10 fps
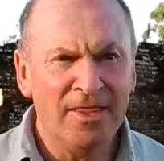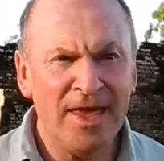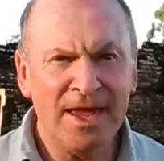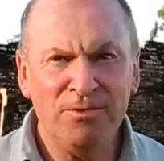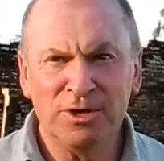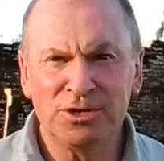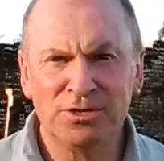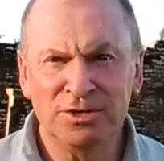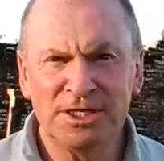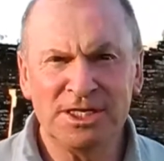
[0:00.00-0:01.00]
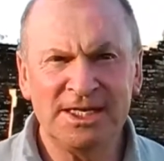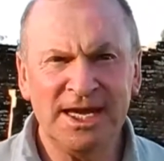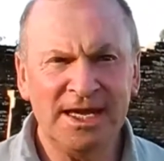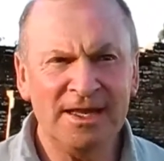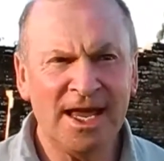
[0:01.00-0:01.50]
They were taught to
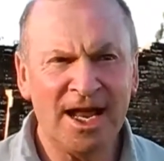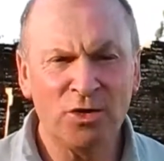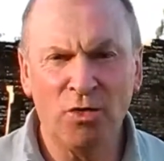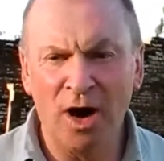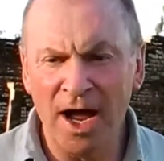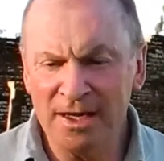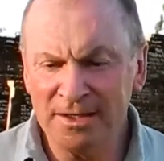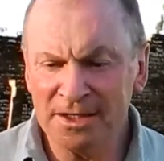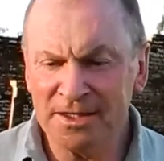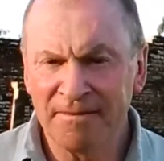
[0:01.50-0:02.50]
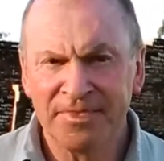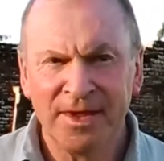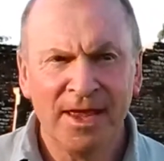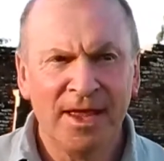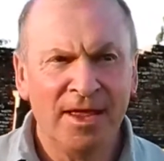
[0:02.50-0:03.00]
sing, they had choirs,
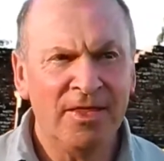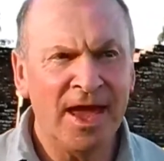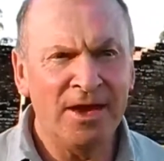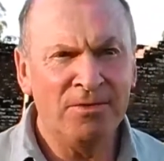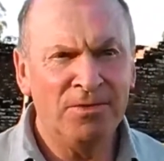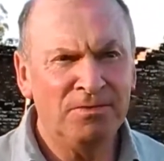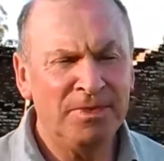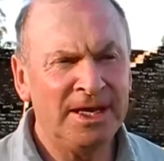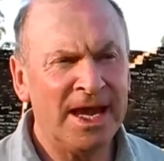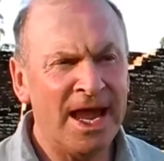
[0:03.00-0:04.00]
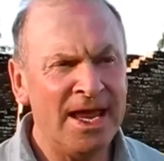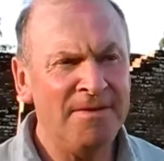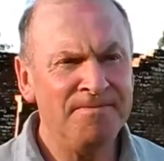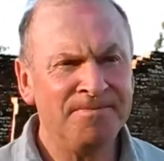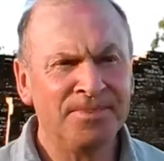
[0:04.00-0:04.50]
they
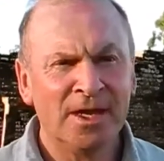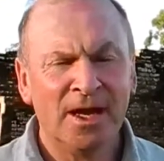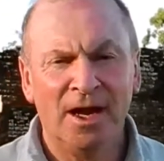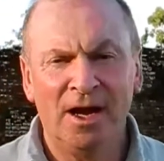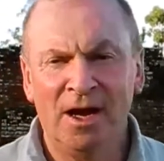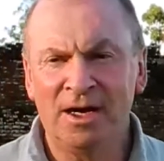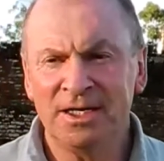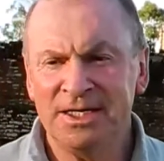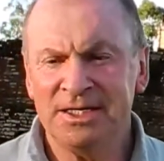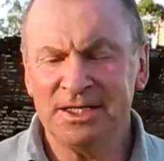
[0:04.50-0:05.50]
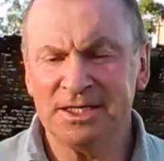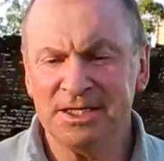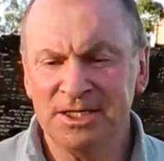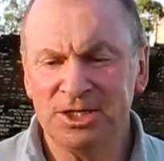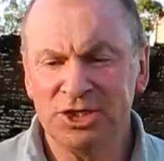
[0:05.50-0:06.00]
became
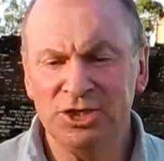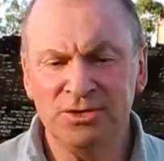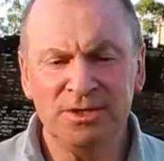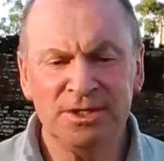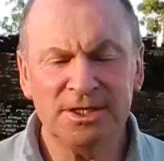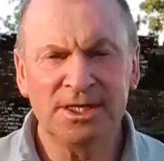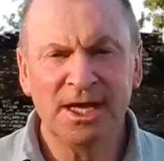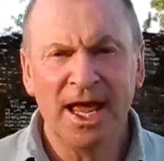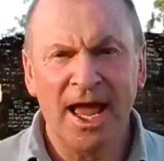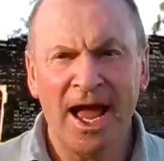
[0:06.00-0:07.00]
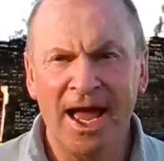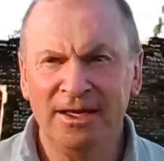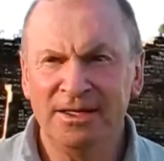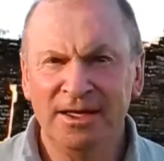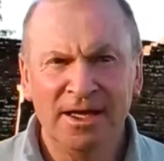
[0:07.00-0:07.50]
artists and students,
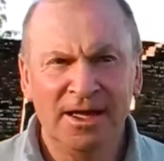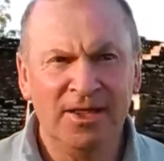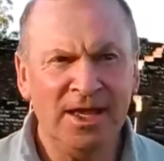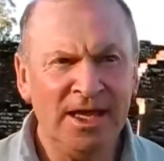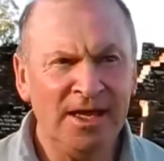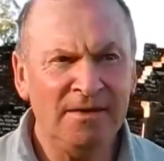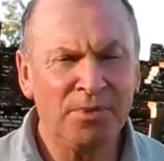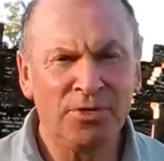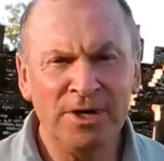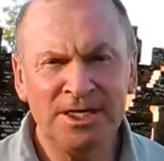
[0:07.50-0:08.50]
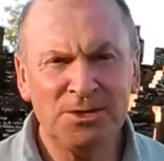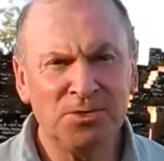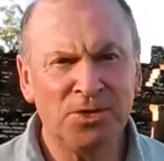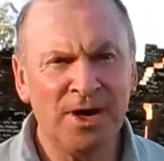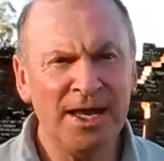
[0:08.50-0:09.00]
and the priests
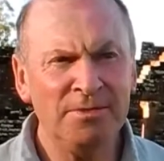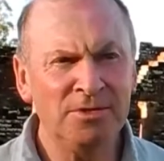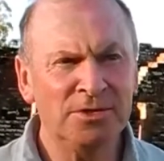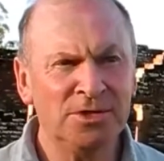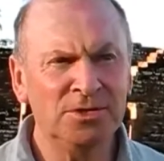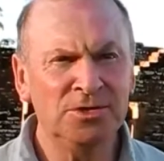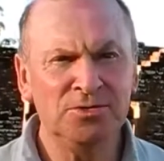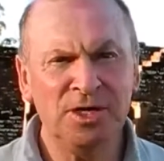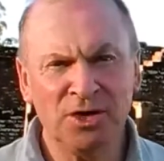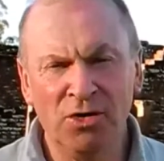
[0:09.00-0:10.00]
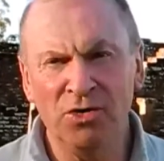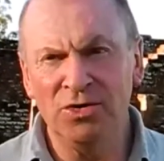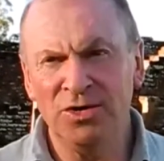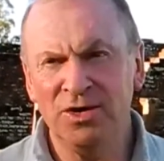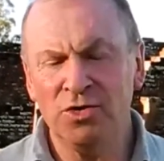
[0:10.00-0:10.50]
were able to
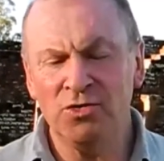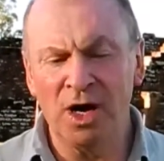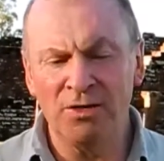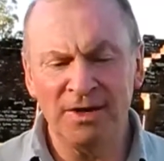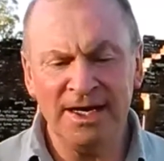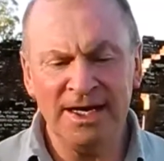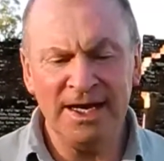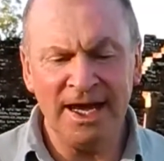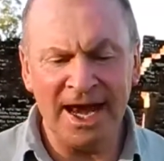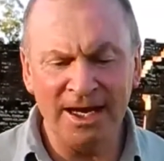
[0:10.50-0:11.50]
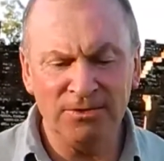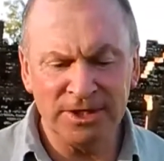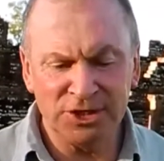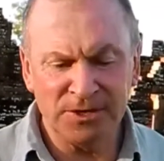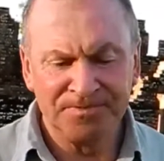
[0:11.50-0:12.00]
record the Guarani
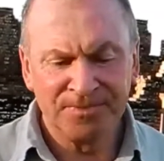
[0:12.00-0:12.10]
language.